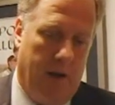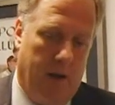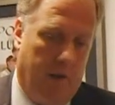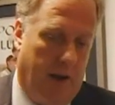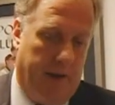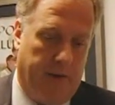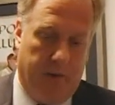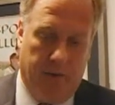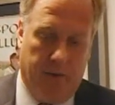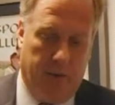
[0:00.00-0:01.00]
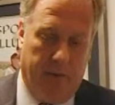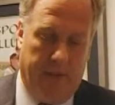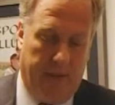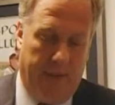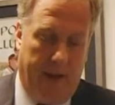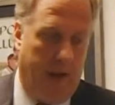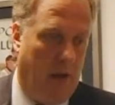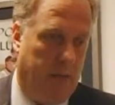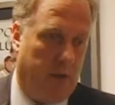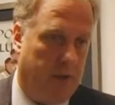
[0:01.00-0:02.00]
what I do with any
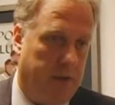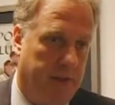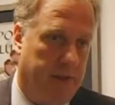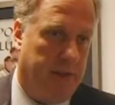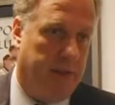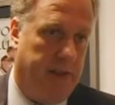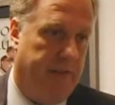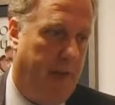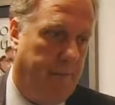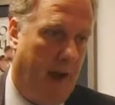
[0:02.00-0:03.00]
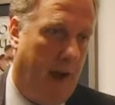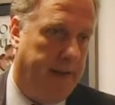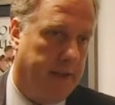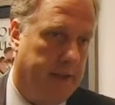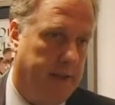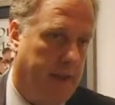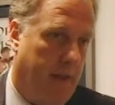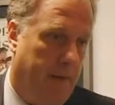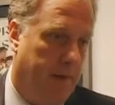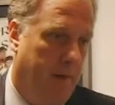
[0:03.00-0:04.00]
young person is give them guidance and tell
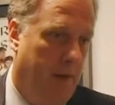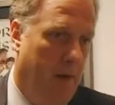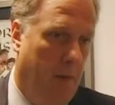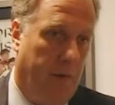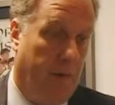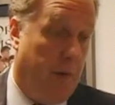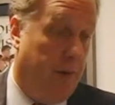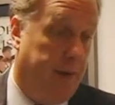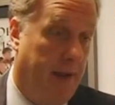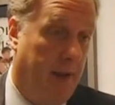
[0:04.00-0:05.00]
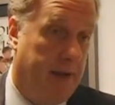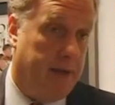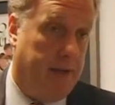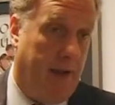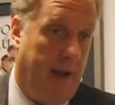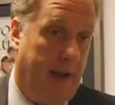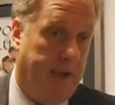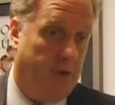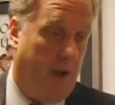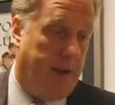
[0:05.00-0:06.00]
them what the real deal is, and
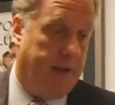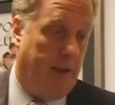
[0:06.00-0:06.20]
try to tell